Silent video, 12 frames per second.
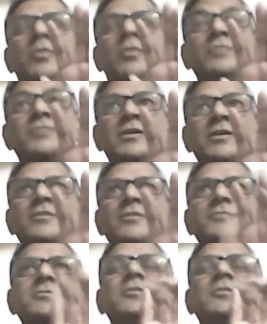cultural
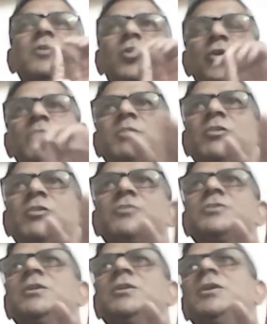ethos, or
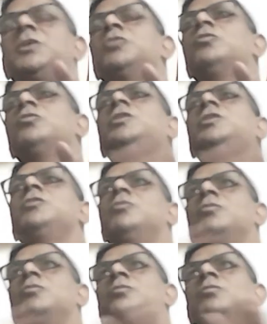because
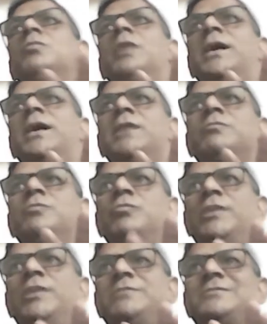you have
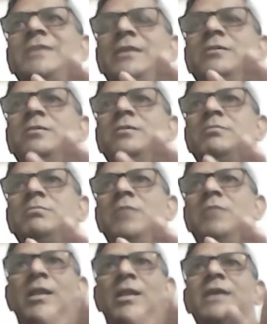white skin,
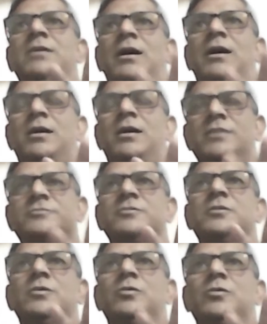unlike us
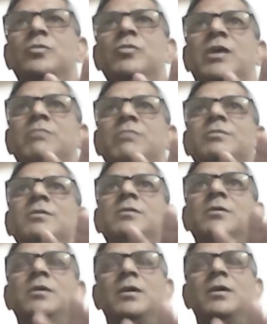who have
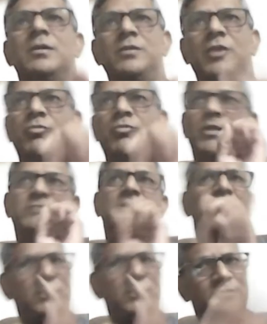non-white
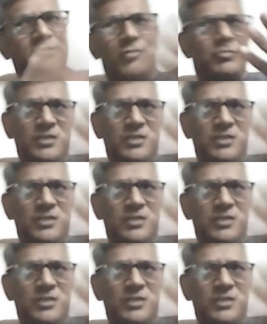skin. And that's